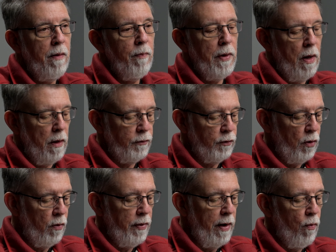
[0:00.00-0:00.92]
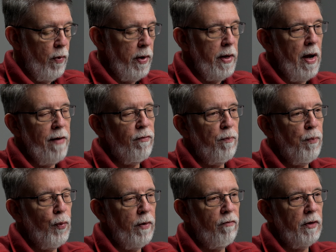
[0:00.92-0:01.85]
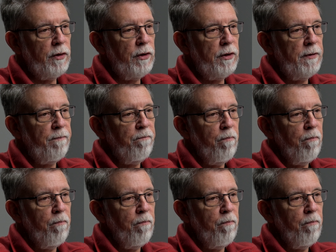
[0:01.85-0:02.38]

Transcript: but also that we have the privilege